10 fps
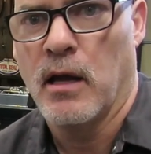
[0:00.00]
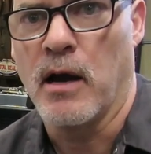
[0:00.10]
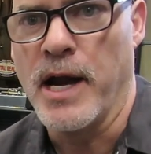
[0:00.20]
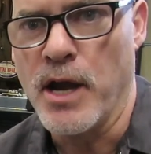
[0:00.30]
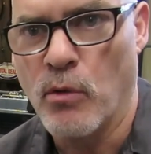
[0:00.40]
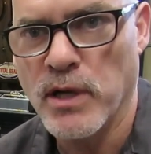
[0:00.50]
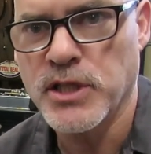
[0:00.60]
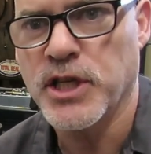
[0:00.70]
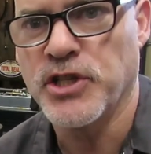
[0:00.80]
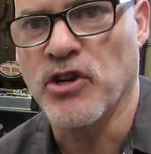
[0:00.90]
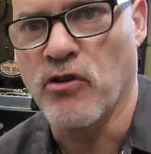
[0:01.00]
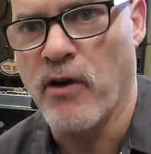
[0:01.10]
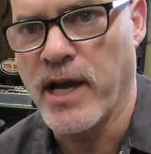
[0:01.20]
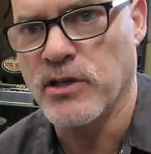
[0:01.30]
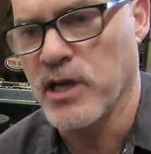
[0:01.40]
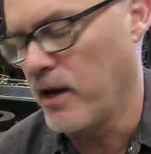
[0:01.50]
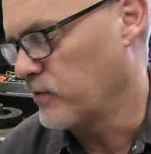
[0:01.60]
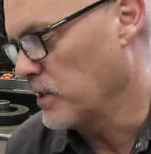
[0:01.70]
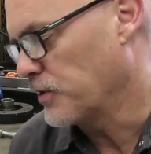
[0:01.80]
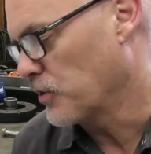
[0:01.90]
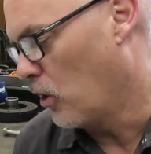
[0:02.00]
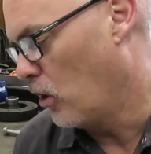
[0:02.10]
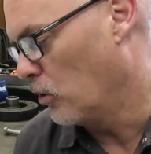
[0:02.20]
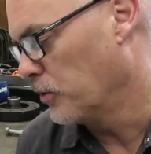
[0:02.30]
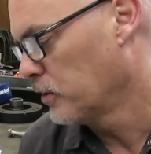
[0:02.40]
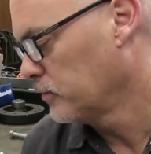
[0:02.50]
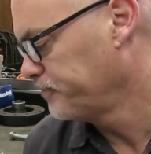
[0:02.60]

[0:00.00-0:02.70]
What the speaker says: Alright, now once you get your crankshaft installed,